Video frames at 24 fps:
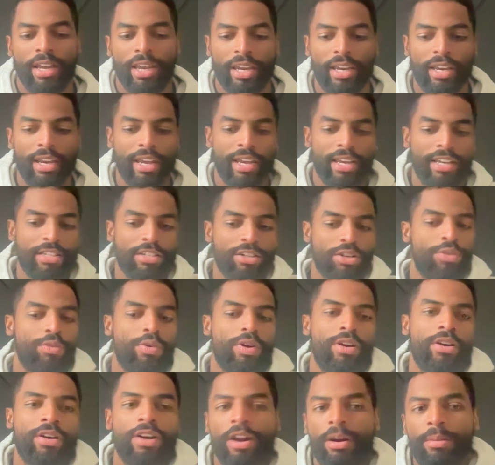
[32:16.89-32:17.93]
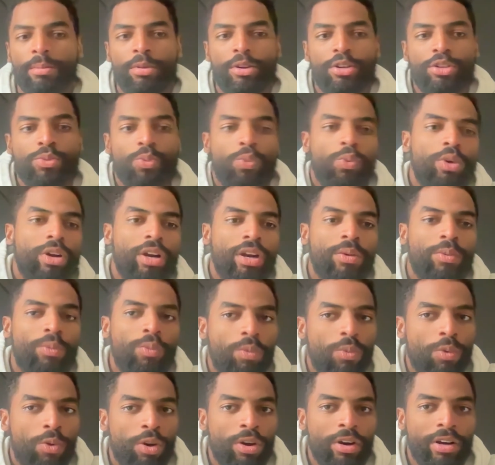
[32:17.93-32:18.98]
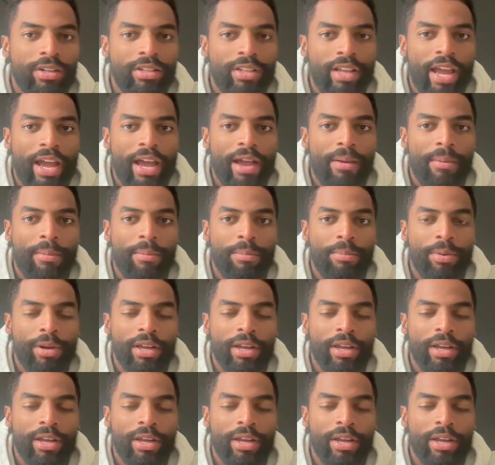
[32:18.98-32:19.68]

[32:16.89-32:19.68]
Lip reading: his career numbers wouldn't warrant that.